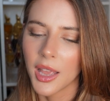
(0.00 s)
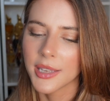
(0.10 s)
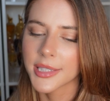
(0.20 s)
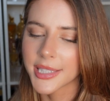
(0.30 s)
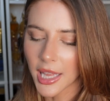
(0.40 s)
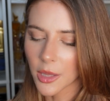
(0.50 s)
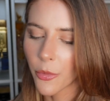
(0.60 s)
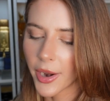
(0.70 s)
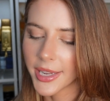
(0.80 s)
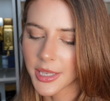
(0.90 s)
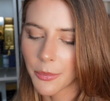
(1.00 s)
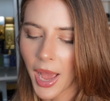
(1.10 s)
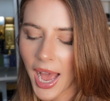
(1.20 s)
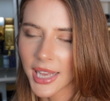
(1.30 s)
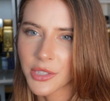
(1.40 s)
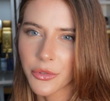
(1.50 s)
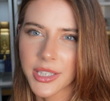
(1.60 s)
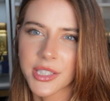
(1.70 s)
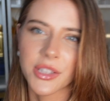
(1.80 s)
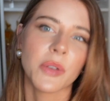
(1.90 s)
celebrate a past
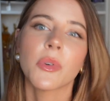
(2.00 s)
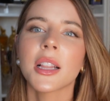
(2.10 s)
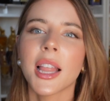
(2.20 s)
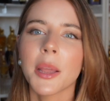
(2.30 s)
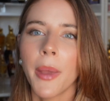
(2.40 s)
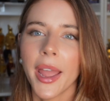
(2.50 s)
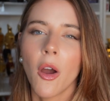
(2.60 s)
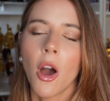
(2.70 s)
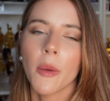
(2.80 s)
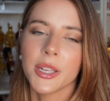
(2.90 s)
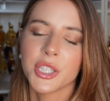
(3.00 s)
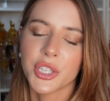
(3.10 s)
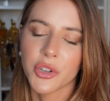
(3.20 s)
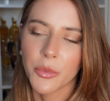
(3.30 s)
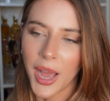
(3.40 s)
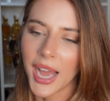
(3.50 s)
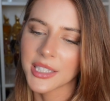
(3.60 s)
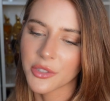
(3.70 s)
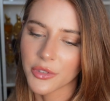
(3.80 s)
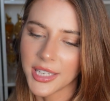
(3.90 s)
release or they want to like pay homage to a
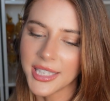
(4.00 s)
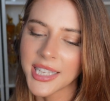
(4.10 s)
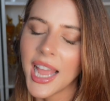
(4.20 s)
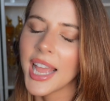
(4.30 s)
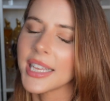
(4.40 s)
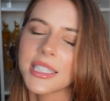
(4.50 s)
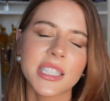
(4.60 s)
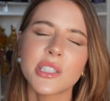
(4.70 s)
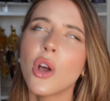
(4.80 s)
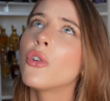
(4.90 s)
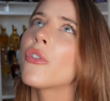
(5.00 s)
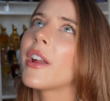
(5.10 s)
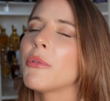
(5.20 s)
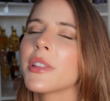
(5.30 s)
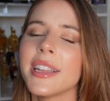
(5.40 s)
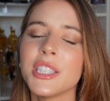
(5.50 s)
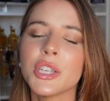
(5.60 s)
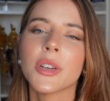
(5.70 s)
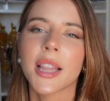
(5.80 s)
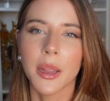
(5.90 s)
past release, it's so great when they
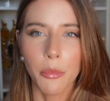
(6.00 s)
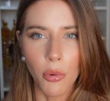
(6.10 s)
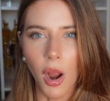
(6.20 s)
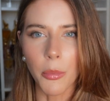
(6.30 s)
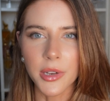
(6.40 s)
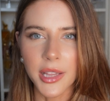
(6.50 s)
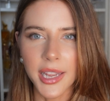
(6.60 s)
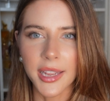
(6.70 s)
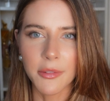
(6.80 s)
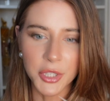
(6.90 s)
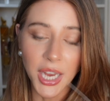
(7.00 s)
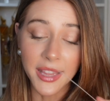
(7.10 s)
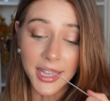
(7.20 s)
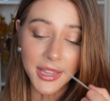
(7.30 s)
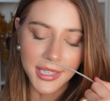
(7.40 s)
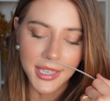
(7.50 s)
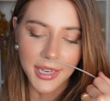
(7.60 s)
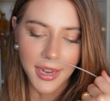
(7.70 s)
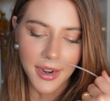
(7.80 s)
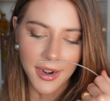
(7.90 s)
do it like properly, which I think they
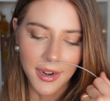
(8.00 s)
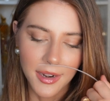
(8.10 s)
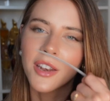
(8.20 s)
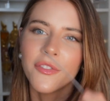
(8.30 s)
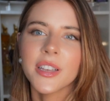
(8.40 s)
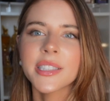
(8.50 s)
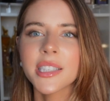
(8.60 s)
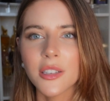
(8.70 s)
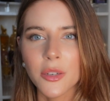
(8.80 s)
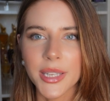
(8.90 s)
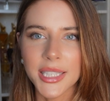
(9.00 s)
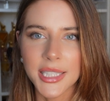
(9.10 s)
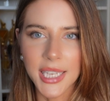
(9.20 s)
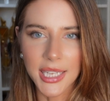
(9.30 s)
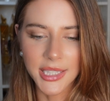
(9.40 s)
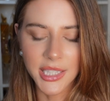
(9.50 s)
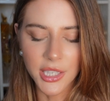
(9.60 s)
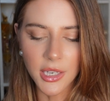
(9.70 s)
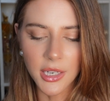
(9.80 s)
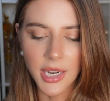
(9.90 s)
did here. It feels a little bit
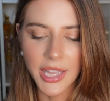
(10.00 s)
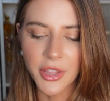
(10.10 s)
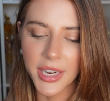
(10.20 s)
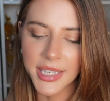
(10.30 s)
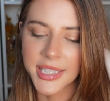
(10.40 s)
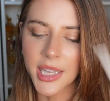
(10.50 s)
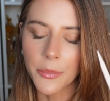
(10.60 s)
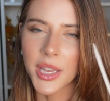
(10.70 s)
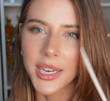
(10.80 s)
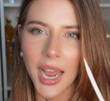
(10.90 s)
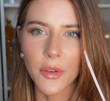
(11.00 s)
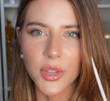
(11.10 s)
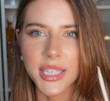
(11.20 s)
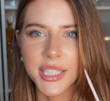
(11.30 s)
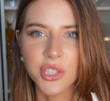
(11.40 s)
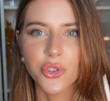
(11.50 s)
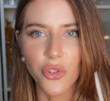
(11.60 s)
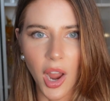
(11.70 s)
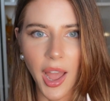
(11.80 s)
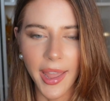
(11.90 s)
denser, and there is something now that it's
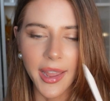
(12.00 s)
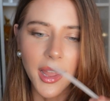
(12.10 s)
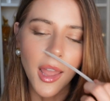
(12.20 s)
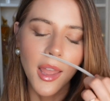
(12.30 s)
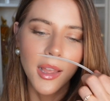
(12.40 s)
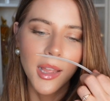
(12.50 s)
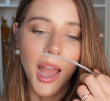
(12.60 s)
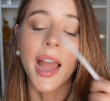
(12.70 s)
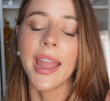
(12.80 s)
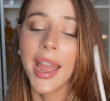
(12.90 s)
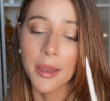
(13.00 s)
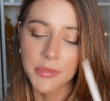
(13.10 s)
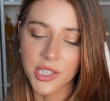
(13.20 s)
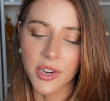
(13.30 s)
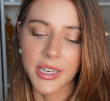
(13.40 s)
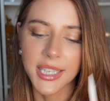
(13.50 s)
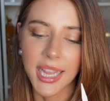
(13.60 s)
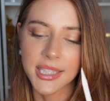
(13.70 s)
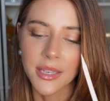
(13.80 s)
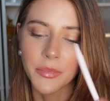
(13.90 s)
drying. I am starting to
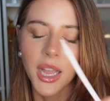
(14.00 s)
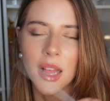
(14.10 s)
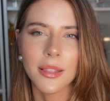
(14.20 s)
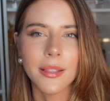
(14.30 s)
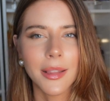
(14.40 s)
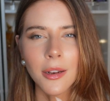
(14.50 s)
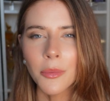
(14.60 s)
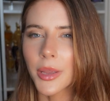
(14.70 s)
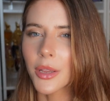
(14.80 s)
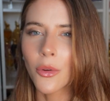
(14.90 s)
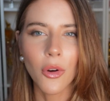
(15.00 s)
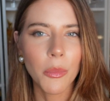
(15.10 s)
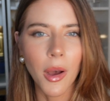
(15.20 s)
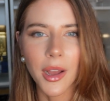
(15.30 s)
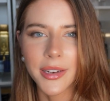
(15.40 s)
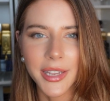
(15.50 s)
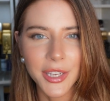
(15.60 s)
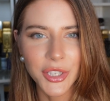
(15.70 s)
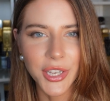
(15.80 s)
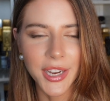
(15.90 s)
get something a little bit
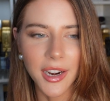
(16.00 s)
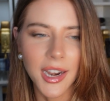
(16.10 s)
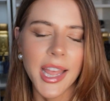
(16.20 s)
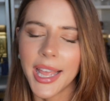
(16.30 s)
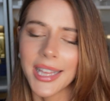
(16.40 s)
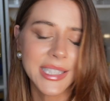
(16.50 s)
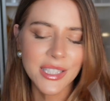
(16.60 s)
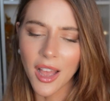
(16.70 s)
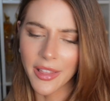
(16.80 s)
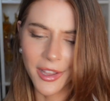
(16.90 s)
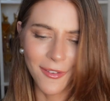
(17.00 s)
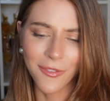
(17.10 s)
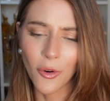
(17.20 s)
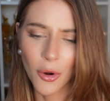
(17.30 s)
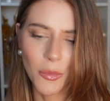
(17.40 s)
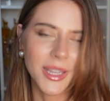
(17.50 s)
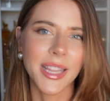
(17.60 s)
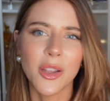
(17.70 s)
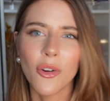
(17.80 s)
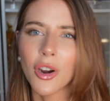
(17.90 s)
gourmand-ish here. It's not like a
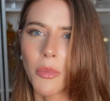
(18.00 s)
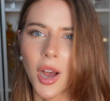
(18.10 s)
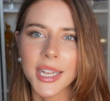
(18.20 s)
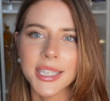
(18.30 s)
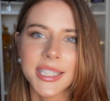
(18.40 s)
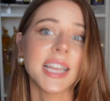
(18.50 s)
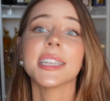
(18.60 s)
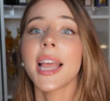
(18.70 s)
forwardly gourmand scent